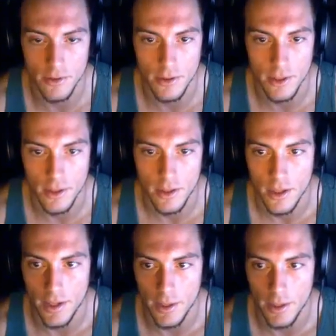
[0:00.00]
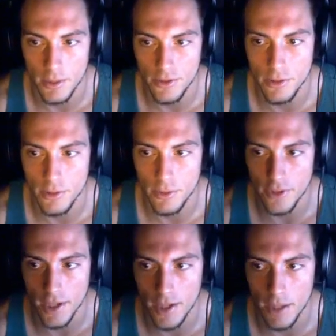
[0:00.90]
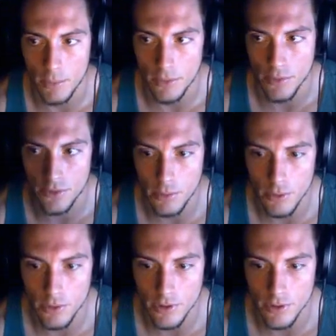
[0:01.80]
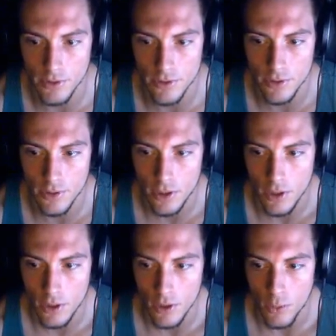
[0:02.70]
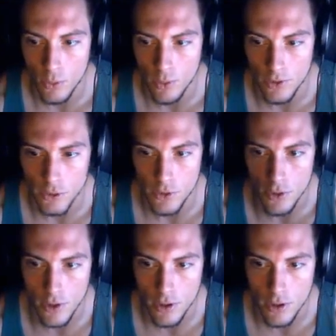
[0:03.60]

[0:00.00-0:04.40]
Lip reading: And now basically what's going to happen with this build is when you are